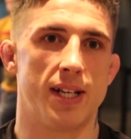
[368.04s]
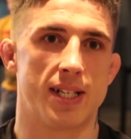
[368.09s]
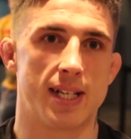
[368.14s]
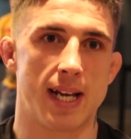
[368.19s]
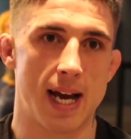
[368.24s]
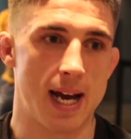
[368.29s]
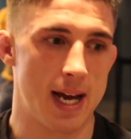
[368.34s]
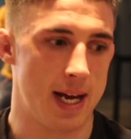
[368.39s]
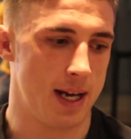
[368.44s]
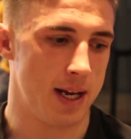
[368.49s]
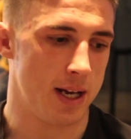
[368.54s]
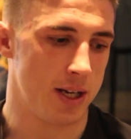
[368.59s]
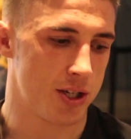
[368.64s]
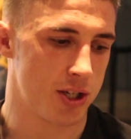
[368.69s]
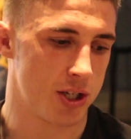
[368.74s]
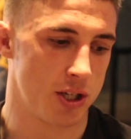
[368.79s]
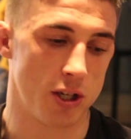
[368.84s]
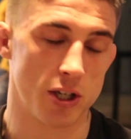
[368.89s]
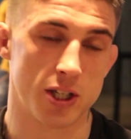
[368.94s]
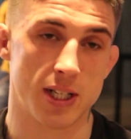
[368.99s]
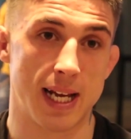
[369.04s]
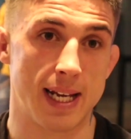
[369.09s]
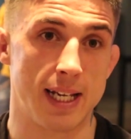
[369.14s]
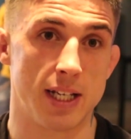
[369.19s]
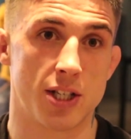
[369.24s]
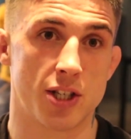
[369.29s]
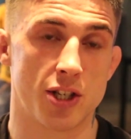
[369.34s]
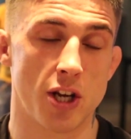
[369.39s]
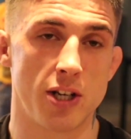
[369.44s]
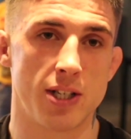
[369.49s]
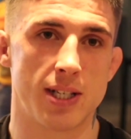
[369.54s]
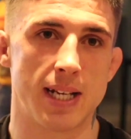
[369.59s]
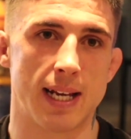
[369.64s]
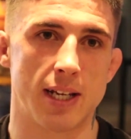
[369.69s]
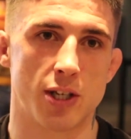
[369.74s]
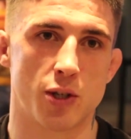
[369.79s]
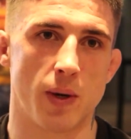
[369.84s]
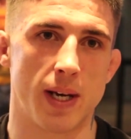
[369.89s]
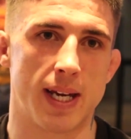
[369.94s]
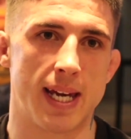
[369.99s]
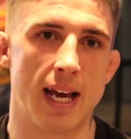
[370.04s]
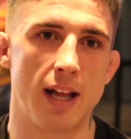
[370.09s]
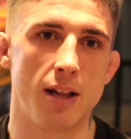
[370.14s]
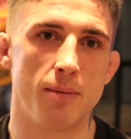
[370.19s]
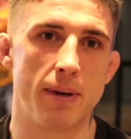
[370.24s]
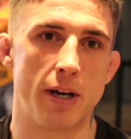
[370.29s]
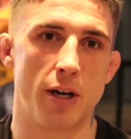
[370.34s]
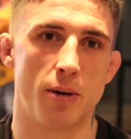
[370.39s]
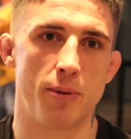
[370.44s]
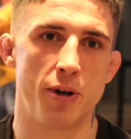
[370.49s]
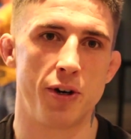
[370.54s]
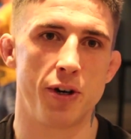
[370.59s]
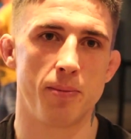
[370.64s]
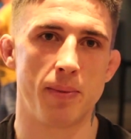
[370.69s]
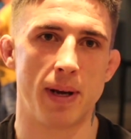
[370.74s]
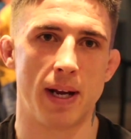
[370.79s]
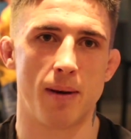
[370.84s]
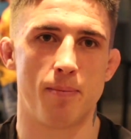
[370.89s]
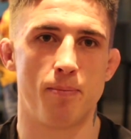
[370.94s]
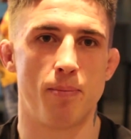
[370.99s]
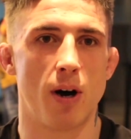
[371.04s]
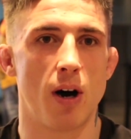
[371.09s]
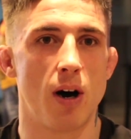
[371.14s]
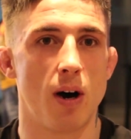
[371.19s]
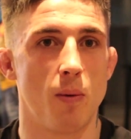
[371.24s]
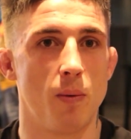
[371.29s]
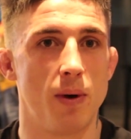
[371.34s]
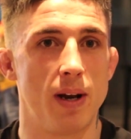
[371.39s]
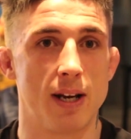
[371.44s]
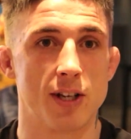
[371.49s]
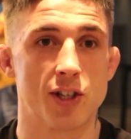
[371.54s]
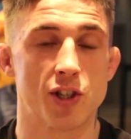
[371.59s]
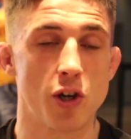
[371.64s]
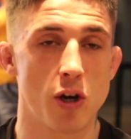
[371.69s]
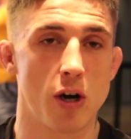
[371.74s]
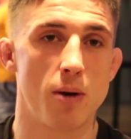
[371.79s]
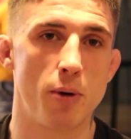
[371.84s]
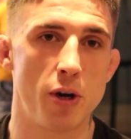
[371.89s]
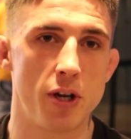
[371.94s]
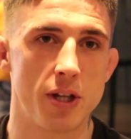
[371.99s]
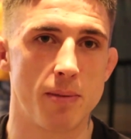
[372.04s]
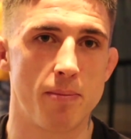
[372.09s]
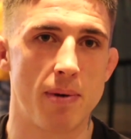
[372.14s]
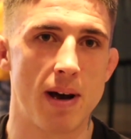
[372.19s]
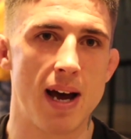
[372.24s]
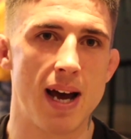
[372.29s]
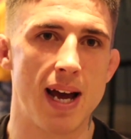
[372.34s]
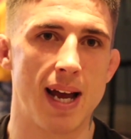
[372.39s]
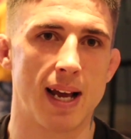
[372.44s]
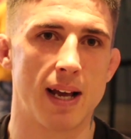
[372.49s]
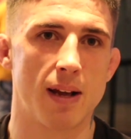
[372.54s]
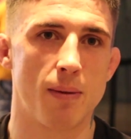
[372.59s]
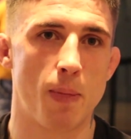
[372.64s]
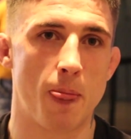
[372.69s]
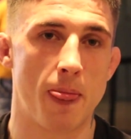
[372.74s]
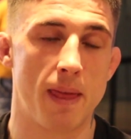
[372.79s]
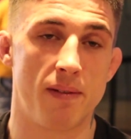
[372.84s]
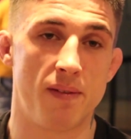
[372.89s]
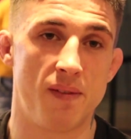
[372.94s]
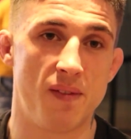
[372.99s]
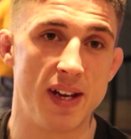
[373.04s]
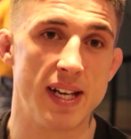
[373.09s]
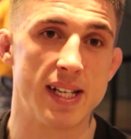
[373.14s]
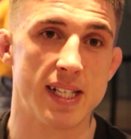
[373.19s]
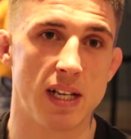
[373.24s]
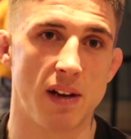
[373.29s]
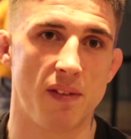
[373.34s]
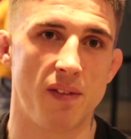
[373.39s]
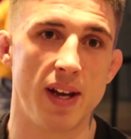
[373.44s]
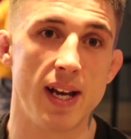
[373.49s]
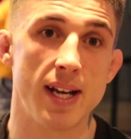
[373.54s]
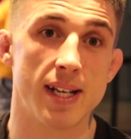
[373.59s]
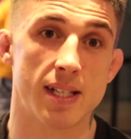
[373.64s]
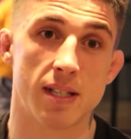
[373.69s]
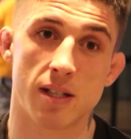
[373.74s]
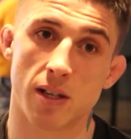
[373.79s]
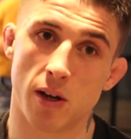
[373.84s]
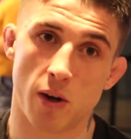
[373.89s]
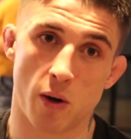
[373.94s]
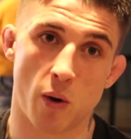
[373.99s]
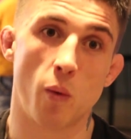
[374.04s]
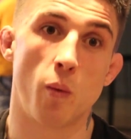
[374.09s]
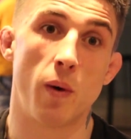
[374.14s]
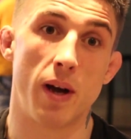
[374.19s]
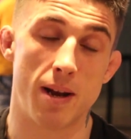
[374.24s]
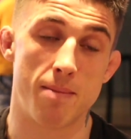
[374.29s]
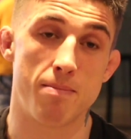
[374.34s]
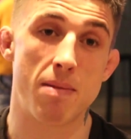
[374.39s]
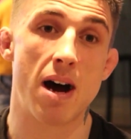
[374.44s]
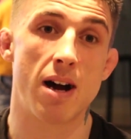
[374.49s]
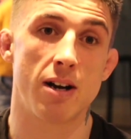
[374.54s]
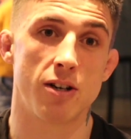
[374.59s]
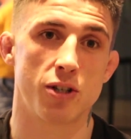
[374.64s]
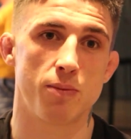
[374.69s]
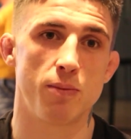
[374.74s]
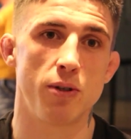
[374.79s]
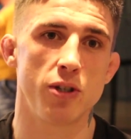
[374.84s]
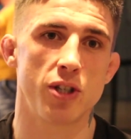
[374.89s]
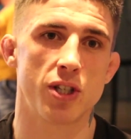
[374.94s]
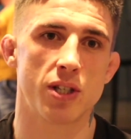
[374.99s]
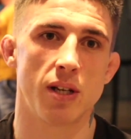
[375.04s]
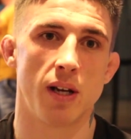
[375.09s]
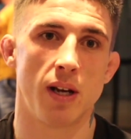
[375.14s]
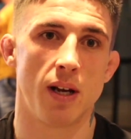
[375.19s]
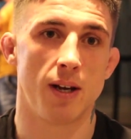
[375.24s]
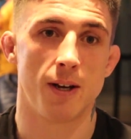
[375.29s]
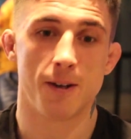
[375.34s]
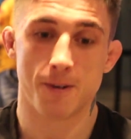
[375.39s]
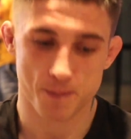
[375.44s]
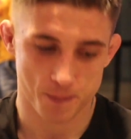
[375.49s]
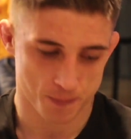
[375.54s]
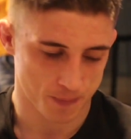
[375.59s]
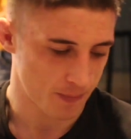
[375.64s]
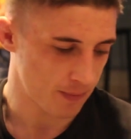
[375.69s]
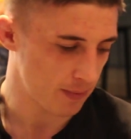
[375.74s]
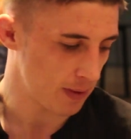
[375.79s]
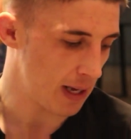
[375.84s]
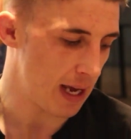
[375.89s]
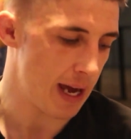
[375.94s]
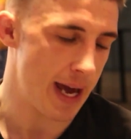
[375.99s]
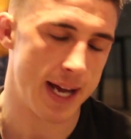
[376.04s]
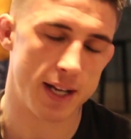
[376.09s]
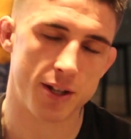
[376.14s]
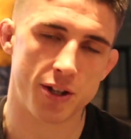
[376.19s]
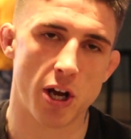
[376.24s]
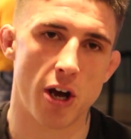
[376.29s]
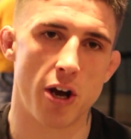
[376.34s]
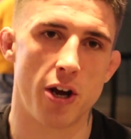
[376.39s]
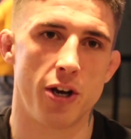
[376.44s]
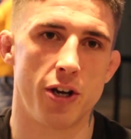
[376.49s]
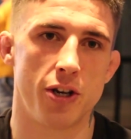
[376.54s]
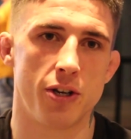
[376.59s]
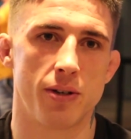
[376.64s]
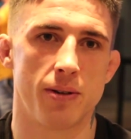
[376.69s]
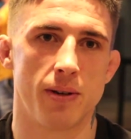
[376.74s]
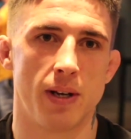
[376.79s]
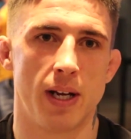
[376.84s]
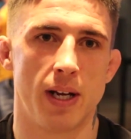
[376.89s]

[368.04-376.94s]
guy sounds like he's going to kill me or murder me. But when I saw him out the back, face to face, when it matters most, head down,